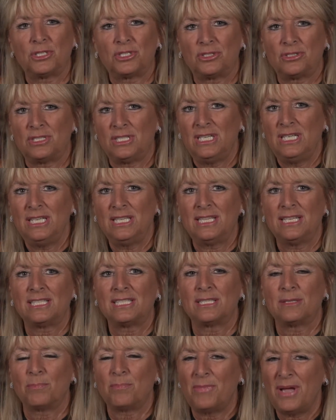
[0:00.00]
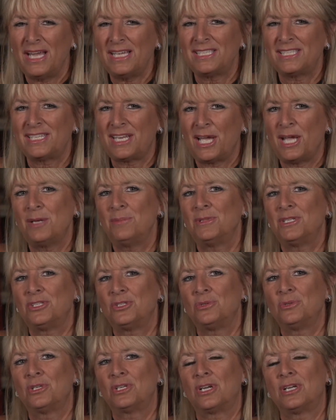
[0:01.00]
brush your teeth. It's the best time to
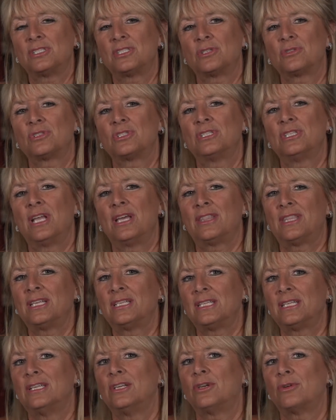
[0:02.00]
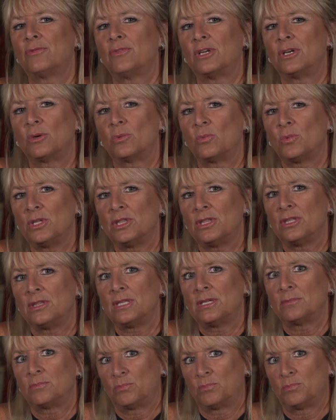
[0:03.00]
do it because there's nothing to interfere with yeah.